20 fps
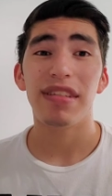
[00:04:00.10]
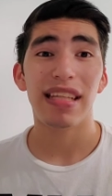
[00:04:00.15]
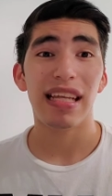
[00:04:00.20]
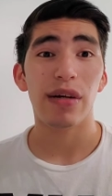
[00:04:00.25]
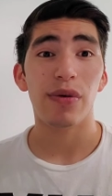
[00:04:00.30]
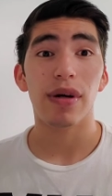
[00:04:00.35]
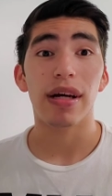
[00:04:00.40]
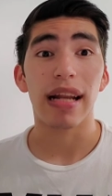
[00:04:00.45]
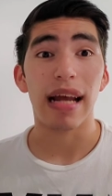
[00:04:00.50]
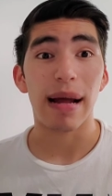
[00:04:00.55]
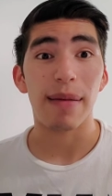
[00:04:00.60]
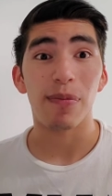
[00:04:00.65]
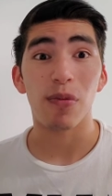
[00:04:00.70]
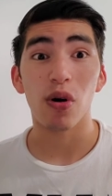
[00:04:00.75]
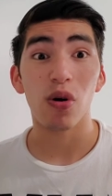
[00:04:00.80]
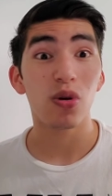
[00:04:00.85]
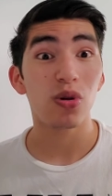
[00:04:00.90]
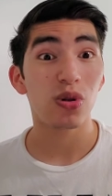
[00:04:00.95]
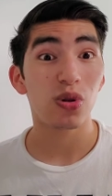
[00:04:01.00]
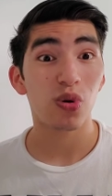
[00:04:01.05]
seen like what at
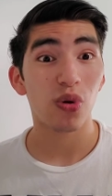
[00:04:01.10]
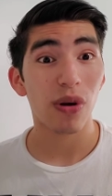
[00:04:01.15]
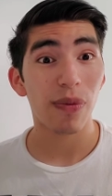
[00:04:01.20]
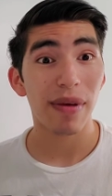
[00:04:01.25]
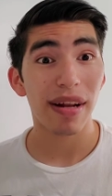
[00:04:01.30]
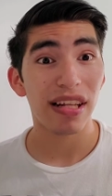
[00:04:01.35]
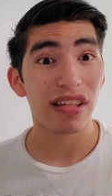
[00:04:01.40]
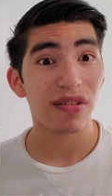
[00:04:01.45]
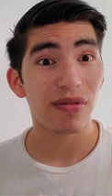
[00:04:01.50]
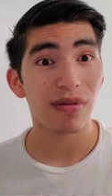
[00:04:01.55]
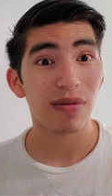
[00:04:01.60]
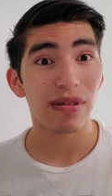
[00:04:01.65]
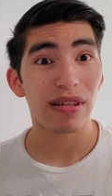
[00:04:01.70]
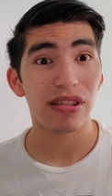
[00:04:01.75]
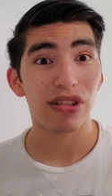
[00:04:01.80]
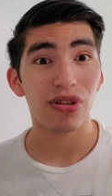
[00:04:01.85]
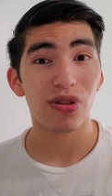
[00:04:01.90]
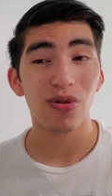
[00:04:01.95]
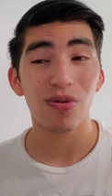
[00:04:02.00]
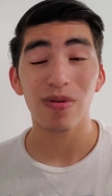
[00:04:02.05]
most three minutes from
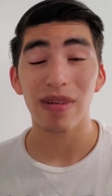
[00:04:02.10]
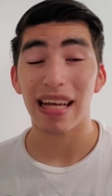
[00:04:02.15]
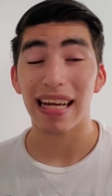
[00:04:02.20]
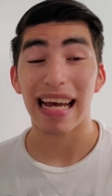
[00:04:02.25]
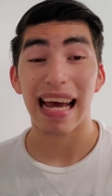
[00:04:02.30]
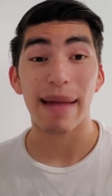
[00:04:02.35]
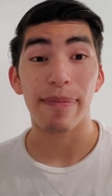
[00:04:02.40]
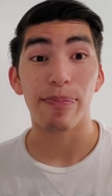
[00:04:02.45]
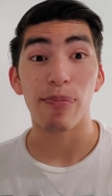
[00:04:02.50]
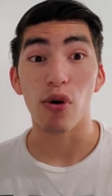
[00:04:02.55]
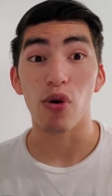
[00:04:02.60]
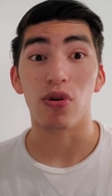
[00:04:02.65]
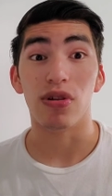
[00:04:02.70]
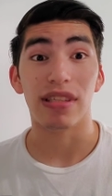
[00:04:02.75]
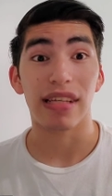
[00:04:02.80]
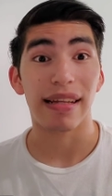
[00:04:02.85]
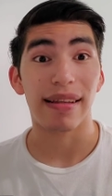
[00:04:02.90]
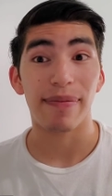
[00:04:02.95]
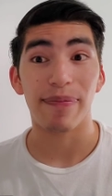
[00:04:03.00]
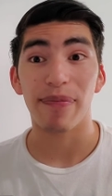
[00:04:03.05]
the show. Like at
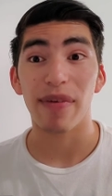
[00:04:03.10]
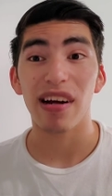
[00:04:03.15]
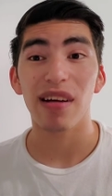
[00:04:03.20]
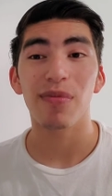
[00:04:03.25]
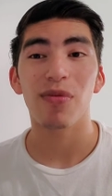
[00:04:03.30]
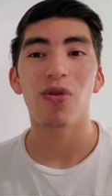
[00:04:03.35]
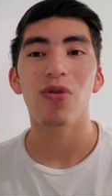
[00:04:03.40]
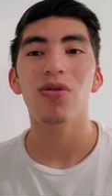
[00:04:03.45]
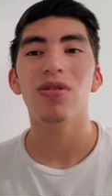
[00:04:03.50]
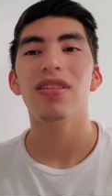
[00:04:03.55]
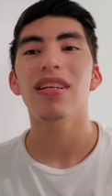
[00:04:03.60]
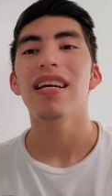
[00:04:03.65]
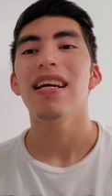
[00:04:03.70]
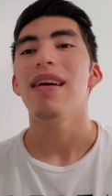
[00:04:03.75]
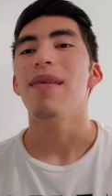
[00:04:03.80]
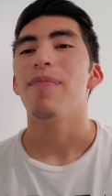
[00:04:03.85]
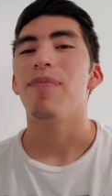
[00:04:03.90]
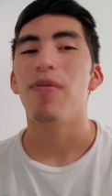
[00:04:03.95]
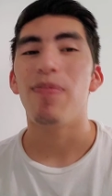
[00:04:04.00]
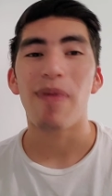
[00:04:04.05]
most, at the very most,
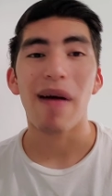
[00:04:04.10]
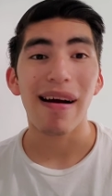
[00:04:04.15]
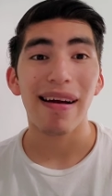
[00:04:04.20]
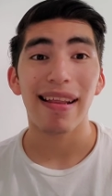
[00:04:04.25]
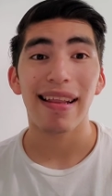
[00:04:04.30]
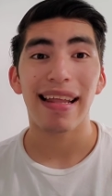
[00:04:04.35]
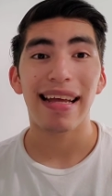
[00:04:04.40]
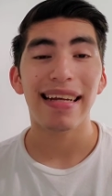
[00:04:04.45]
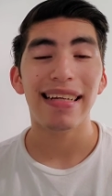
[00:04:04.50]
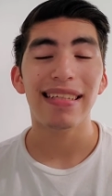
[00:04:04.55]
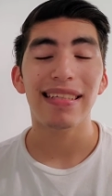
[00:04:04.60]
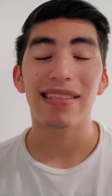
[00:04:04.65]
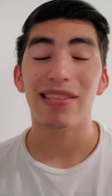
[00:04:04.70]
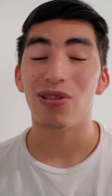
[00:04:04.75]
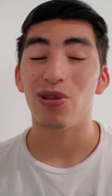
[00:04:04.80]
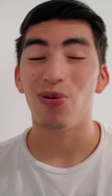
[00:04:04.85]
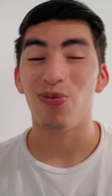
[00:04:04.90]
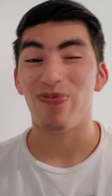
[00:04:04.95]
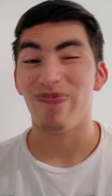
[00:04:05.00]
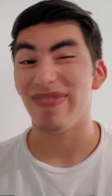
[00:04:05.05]
but probably less.
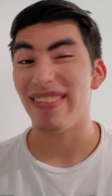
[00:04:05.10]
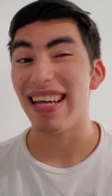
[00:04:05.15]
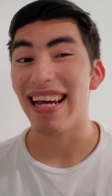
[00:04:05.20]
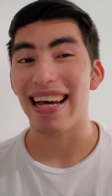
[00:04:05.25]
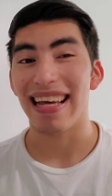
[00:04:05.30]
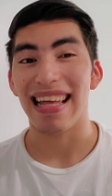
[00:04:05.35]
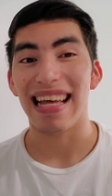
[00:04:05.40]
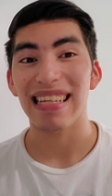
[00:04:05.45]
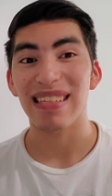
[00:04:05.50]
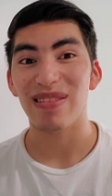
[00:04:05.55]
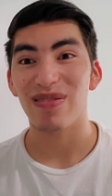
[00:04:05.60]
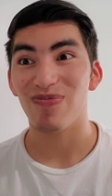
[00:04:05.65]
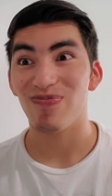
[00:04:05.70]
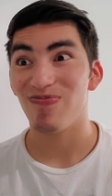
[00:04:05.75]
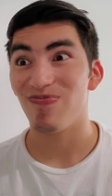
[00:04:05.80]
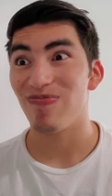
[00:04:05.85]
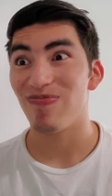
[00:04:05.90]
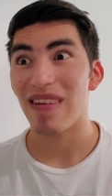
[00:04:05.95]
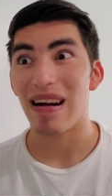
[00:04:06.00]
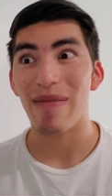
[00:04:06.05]
So yeah, that's.
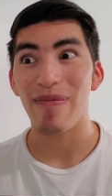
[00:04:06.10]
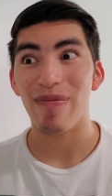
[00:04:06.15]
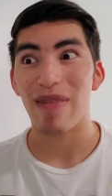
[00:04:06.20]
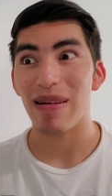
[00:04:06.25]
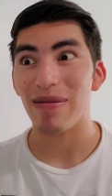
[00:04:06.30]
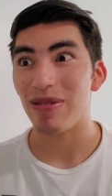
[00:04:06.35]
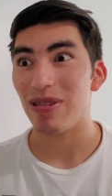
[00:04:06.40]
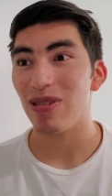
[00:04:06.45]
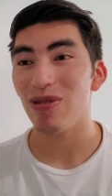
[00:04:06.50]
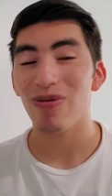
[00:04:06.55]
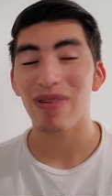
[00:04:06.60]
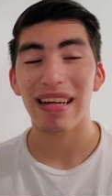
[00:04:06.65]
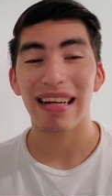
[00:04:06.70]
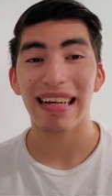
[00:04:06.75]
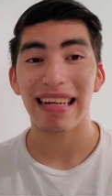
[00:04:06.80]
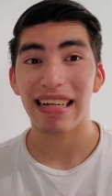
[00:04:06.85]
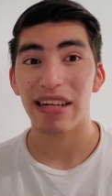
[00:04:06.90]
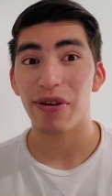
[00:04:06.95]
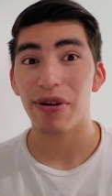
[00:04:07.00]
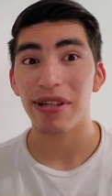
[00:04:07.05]
I'm, I'm still
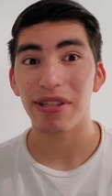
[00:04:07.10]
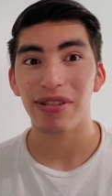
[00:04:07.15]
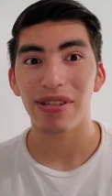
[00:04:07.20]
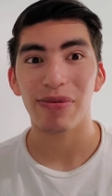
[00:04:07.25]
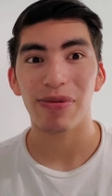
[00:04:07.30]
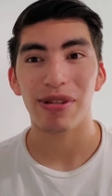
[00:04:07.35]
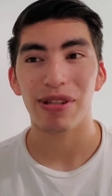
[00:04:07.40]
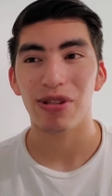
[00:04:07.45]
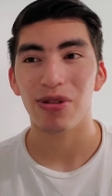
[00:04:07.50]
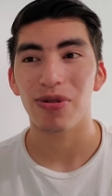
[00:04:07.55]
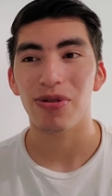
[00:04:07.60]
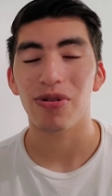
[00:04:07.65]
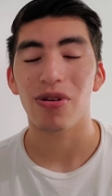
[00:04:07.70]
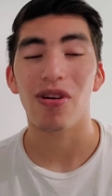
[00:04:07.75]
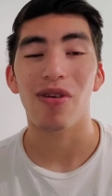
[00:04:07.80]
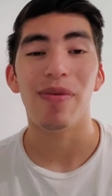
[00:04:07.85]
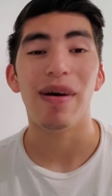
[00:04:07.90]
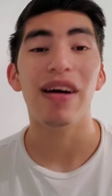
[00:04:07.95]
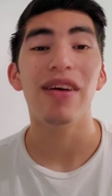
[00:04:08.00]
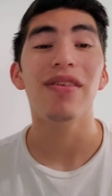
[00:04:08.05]
very curious to see what the show's
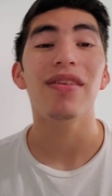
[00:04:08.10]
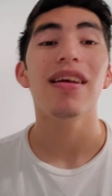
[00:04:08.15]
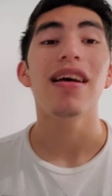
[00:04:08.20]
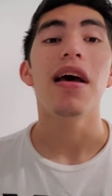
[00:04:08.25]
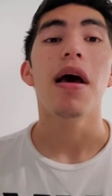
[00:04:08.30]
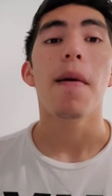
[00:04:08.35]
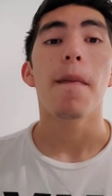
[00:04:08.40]
all about.